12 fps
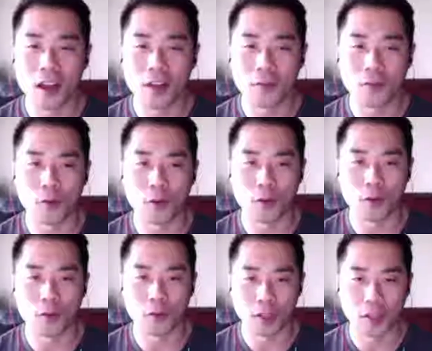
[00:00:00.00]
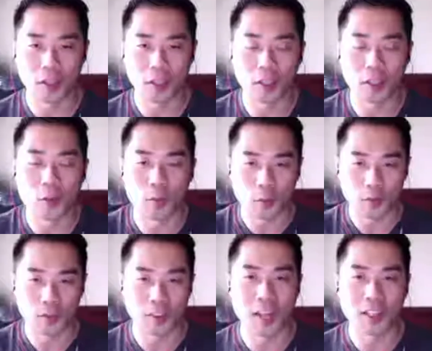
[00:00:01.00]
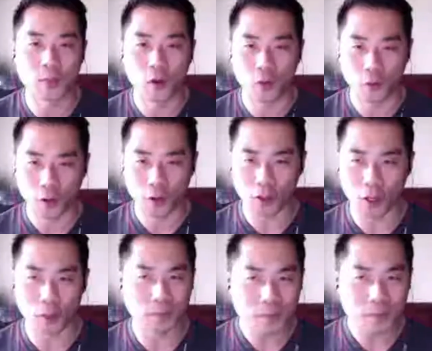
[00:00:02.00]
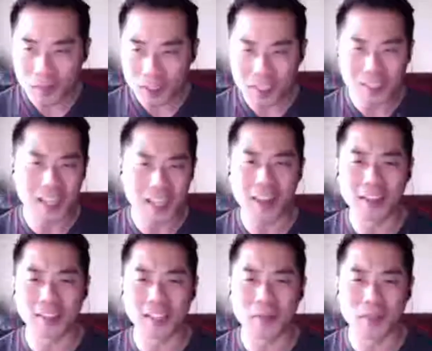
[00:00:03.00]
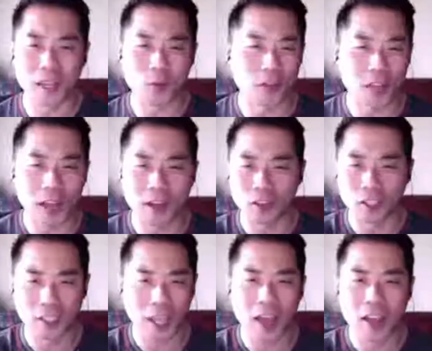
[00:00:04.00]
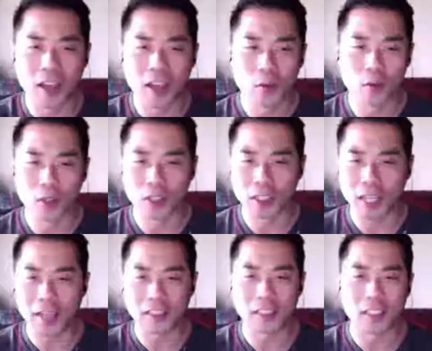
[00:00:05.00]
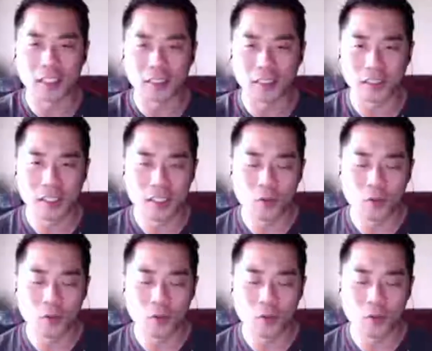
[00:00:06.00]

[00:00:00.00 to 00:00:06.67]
for the Human Proof Designs portfolio, it's kind of the same thing. We'll look at deals.